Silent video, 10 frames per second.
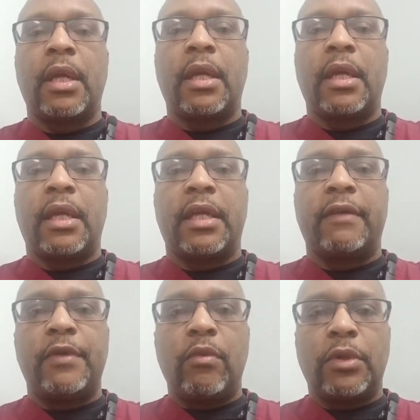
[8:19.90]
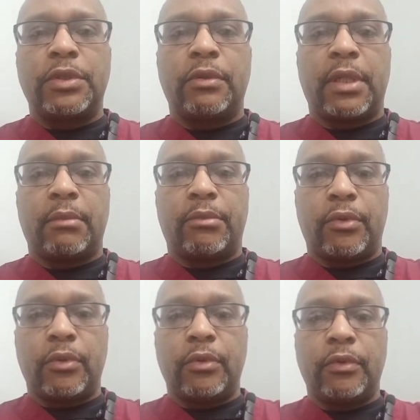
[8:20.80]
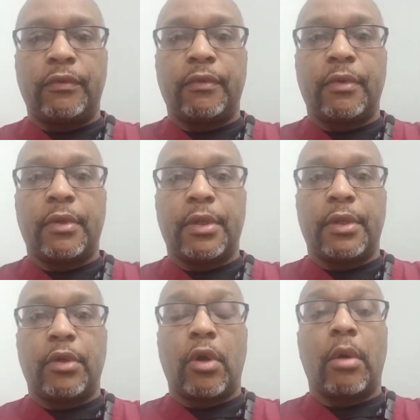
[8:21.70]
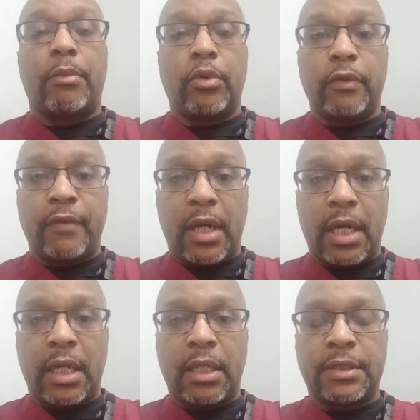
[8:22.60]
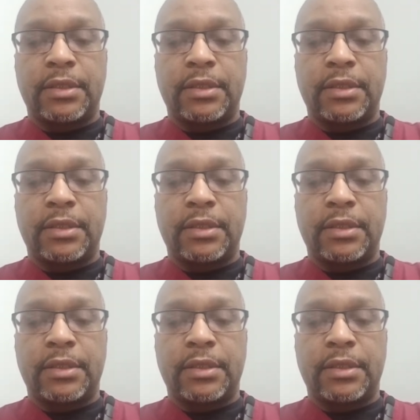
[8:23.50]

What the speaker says: If you want to improve your approval odds,